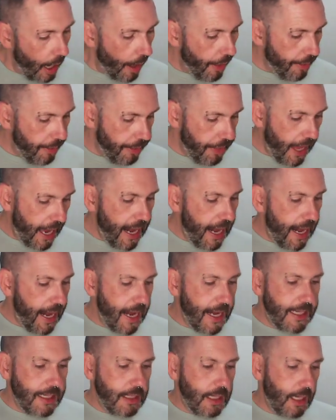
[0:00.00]

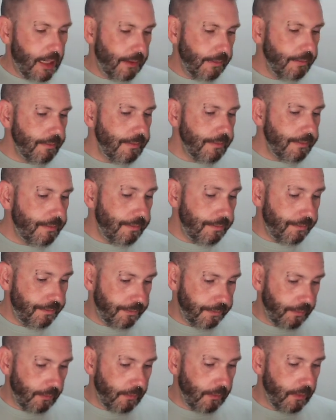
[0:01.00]
Then
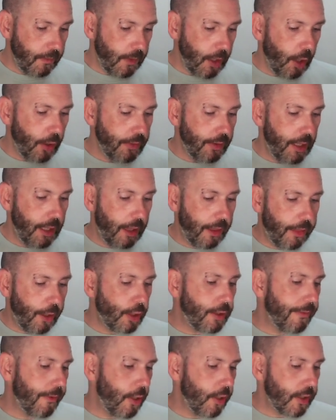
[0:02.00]
on the
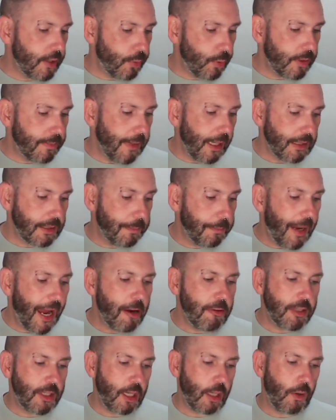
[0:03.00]
31st was Melt
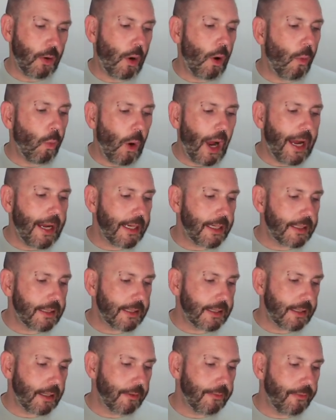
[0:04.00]
Peridot
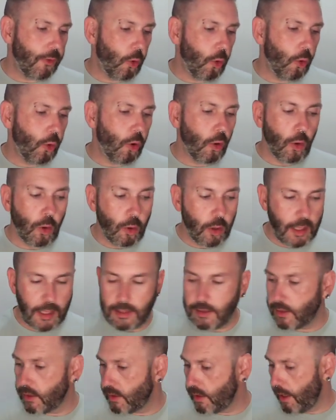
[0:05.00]
Wax for
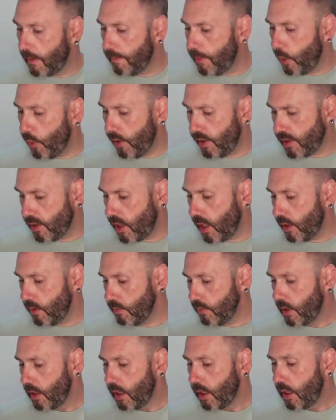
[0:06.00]
August's
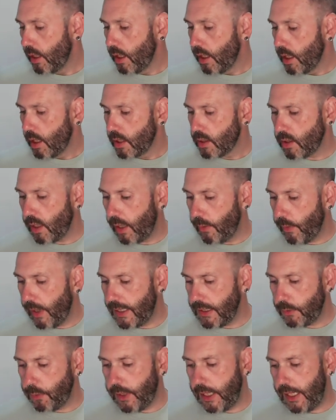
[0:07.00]
birthstone. So I
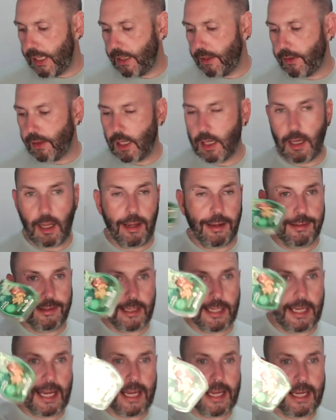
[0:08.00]
went with
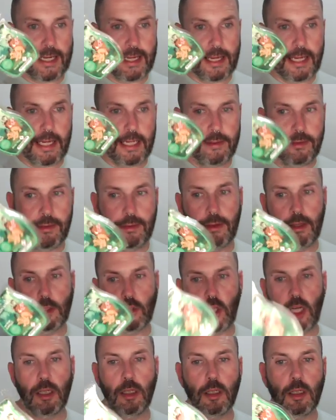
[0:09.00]
Lion King in the
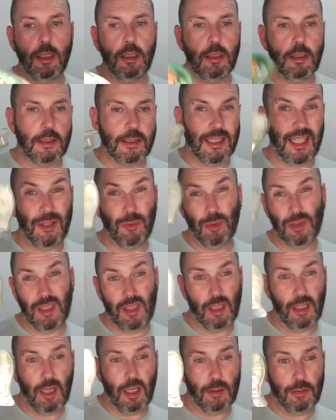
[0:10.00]
Jungle as it was
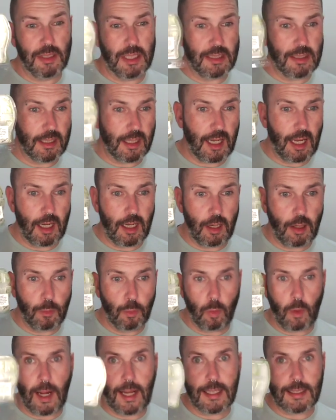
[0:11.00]
the closest colour
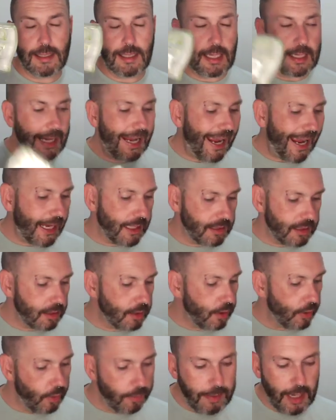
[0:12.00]
wax I had
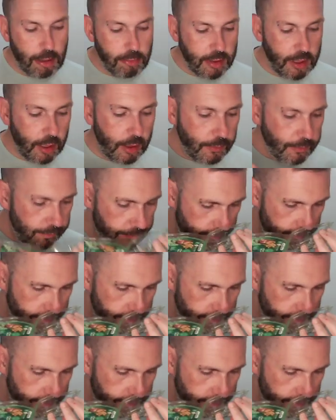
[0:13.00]
to a peridot.